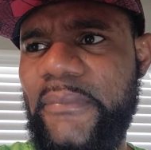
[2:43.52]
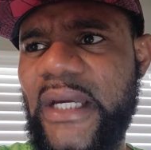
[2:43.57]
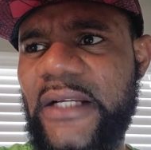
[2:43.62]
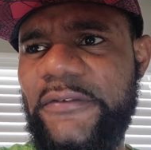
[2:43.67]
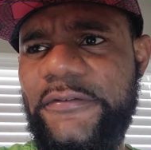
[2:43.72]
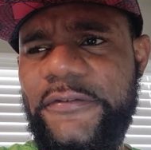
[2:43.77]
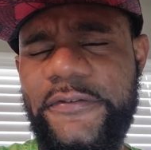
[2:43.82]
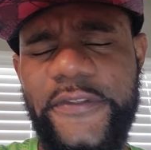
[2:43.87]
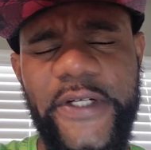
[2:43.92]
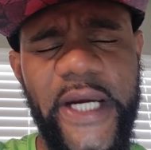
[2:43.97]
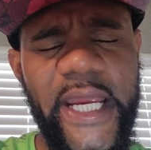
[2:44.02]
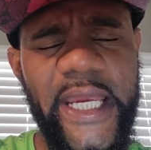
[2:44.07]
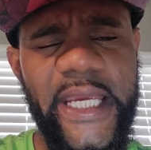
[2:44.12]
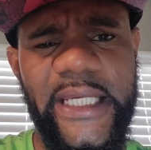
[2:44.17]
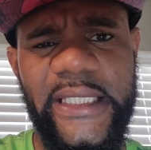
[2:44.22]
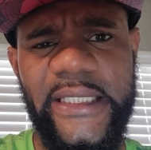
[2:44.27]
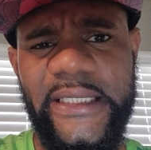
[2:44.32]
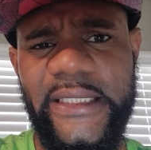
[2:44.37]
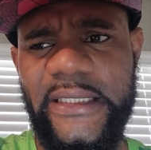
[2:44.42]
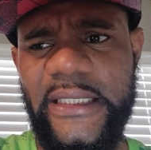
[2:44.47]

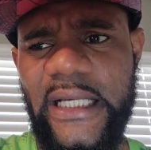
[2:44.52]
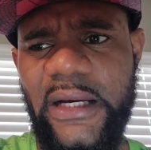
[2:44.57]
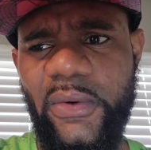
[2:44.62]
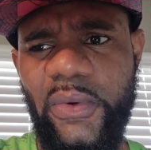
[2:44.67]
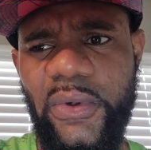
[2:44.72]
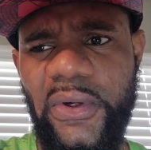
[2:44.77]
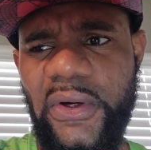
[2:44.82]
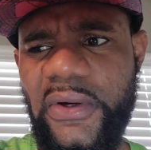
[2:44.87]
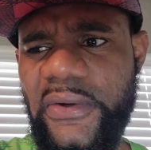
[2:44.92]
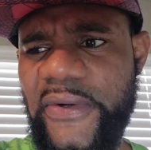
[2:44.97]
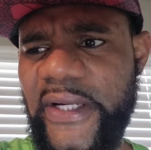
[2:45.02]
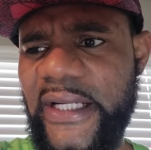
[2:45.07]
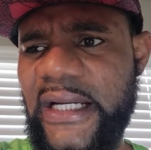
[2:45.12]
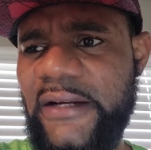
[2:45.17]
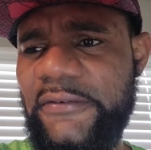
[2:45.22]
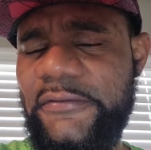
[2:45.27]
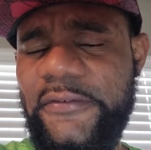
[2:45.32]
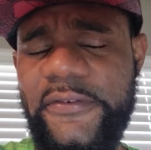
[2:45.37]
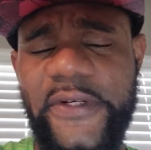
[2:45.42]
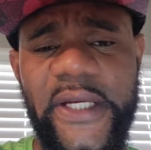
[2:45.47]
phrase.
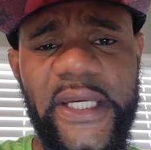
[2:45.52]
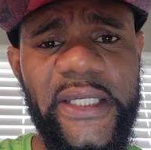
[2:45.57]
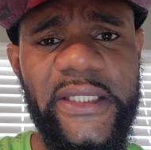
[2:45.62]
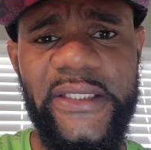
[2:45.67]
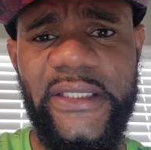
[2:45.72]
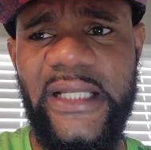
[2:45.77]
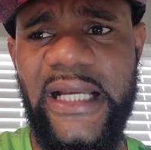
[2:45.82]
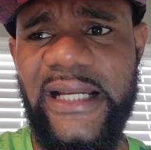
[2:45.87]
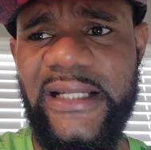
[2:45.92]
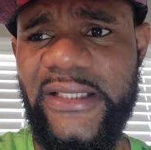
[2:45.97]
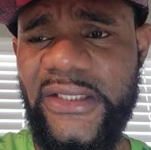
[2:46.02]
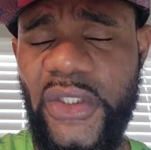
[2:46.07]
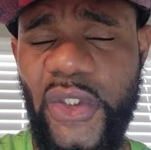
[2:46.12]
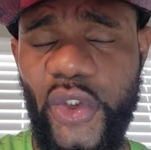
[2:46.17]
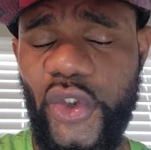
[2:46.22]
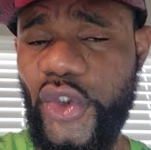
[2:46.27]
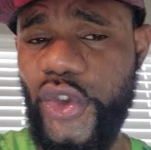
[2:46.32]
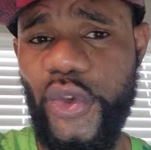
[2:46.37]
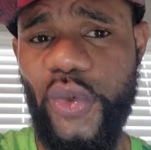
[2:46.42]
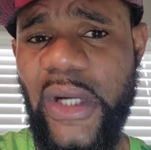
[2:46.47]
That is
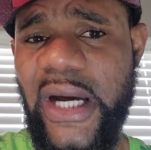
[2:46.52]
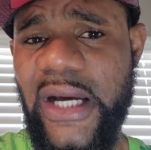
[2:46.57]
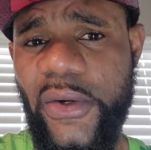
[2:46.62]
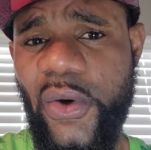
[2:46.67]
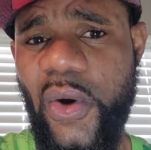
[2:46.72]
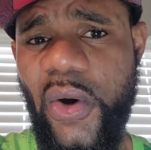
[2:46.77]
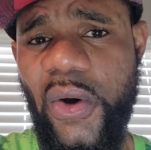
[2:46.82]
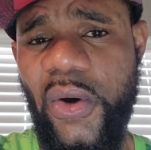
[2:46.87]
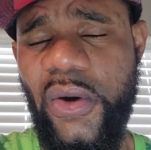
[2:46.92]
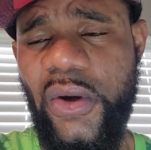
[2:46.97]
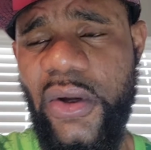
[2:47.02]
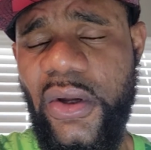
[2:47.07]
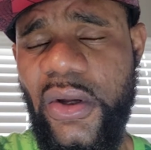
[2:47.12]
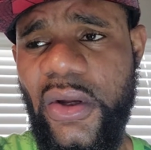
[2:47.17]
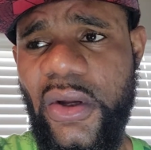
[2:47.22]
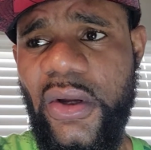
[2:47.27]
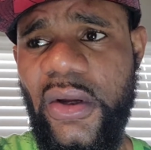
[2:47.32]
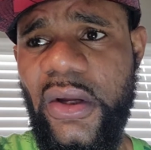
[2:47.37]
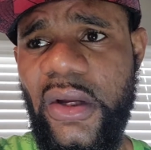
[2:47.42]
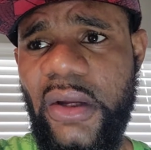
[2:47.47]
not true at all,
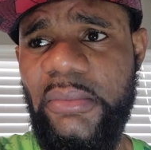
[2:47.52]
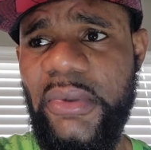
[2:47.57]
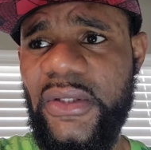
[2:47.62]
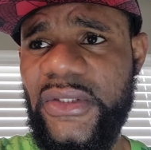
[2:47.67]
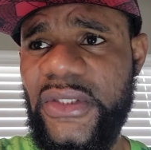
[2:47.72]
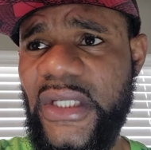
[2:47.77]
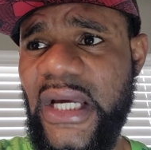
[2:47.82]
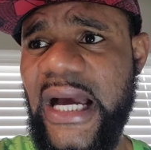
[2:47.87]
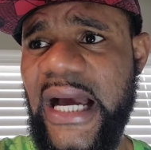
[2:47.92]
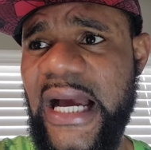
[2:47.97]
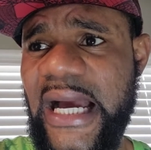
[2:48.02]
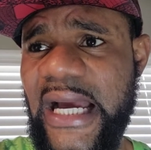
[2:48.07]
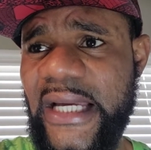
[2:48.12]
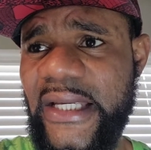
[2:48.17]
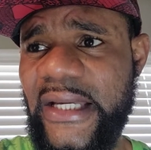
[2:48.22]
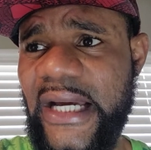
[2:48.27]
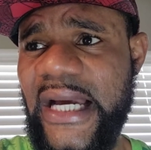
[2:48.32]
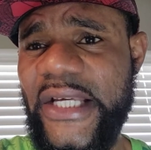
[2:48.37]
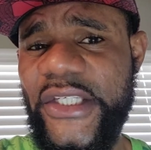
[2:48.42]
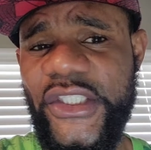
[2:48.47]
because I
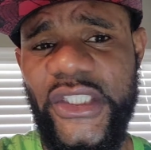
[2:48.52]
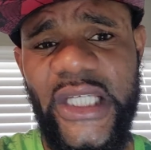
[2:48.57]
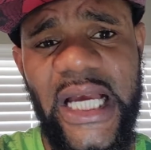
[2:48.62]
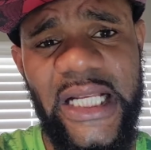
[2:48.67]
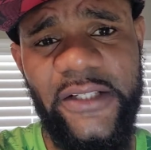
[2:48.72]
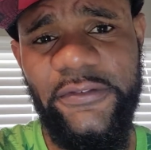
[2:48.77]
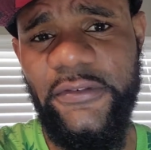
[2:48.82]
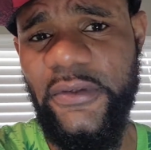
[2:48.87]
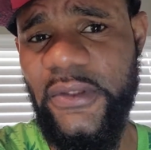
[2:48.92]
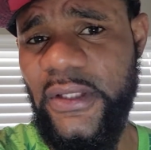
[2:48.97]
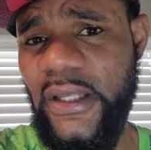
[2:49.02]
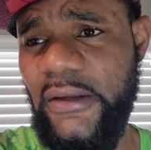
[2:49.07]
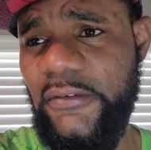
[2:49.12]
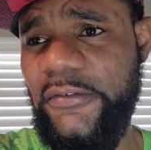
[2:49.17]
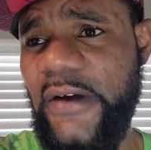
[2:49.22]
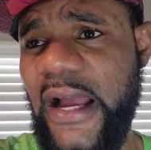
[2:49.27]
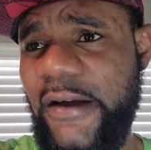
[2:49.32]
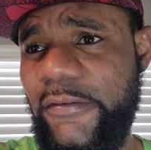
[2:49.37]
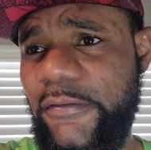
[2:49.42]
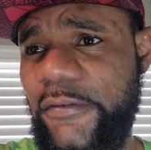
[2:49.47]
sat for the
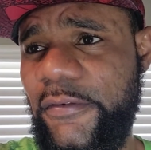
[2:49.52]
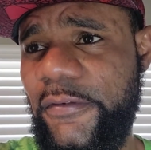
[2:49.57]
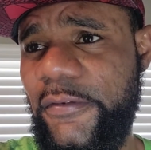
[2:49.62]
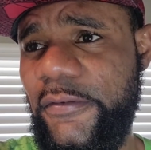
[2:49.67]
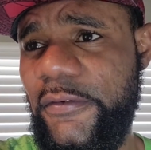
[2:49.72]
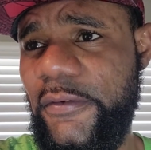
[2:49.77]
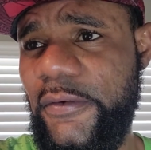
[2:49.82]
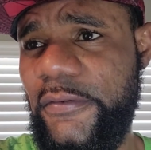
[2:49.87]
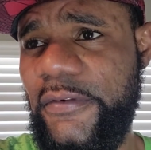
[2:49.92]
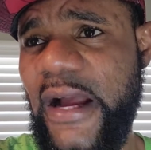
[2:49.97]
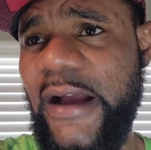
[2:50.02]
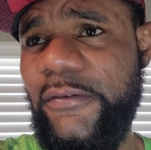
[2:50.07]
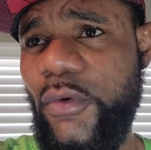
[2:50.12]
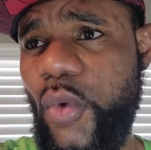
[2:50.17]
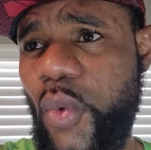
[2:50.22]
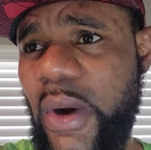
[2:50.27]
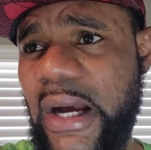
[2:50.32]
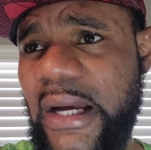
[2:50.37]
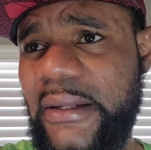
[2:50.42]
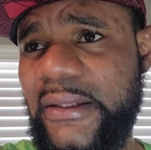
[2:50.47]

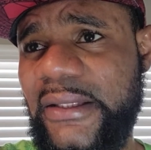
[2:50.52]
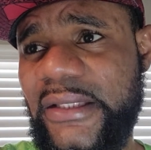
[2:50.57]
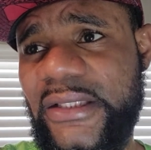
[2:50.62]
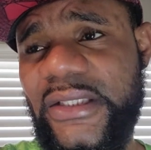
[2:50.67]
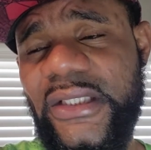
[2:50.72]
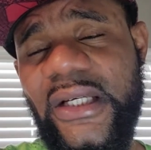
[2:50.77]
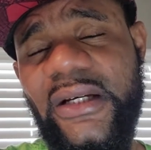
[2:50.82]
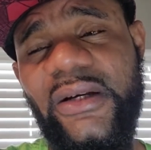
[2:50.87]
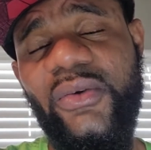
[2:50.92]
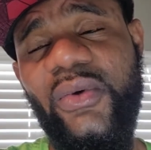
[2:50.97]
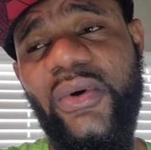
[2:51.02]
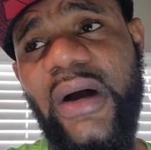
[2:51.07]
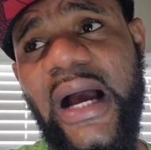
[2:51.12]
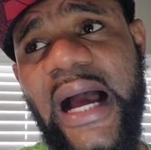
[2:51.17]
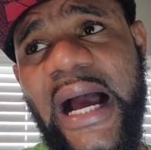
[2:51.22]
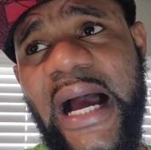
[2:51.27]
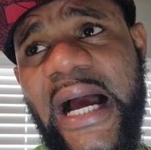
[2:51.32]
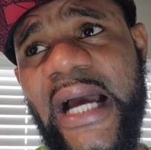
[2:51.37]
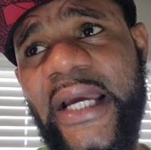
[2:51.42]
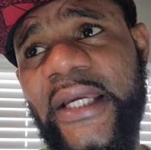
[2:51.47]
501 because
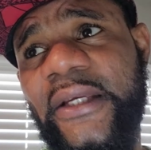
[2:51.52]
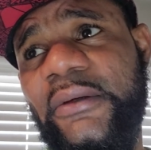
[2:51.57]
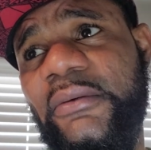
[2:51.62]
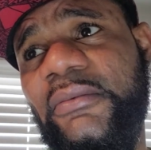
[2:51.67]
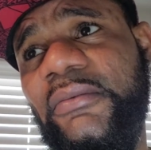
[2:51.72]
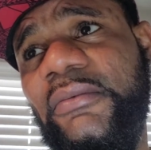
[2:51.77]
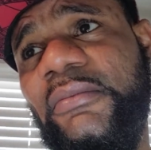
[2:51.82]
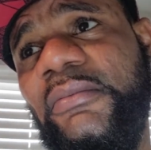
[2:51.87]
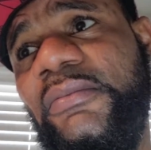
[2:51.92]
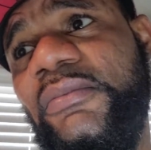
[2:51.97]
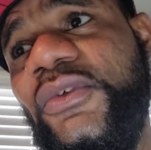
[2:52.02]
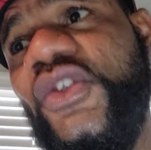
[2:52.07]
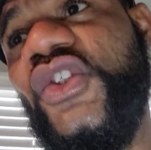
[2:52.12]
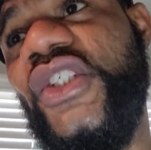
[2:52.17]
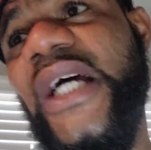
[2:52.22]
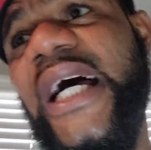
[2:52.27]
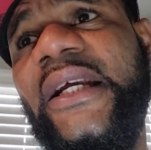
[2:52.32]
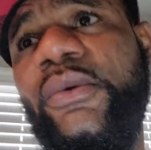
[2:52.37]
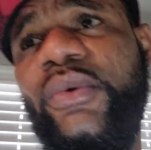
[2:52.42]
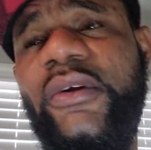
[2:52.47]
I
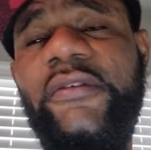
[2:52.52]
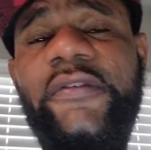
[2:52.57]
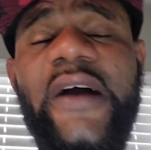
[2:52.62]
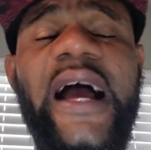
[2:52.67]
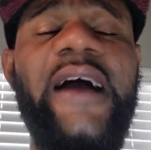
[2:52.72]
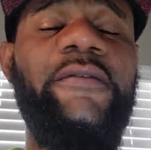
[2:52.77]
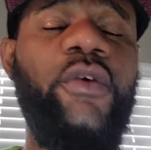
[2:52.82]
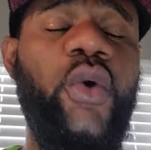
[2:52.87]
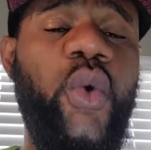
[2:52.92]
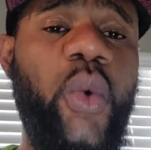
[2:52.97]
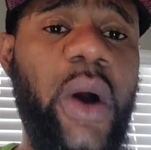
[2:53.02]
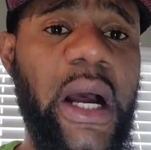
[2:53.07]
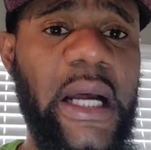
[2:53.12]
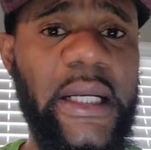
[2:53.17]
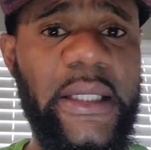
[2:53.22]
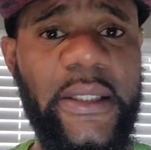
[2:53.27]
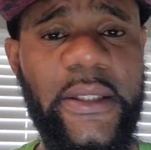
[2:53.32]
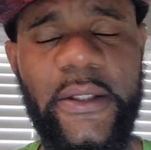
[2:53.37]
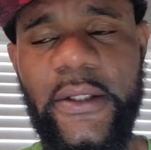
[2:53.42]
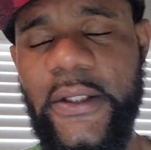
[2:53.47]
started with the
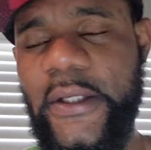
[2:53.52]
501.